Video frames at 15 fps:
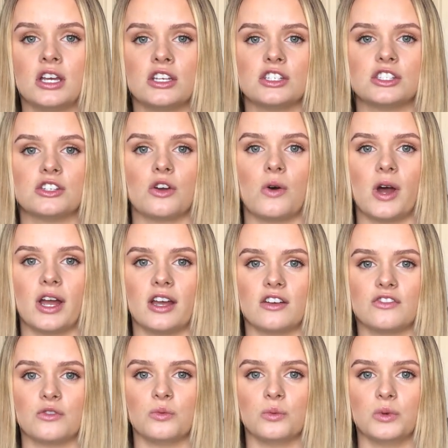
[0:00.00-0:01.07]
so I
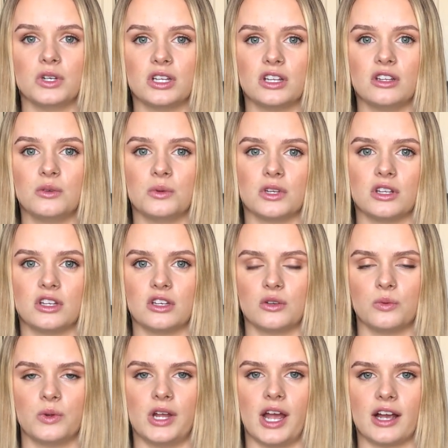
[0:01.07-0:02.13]
have really
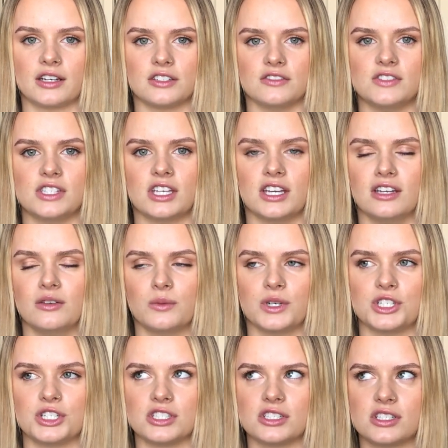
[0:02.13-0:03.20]
reactive skin,
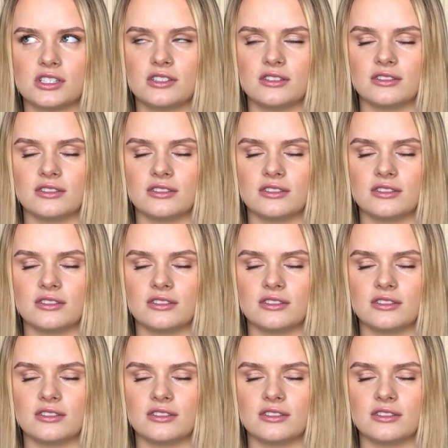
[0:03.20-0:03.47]
which is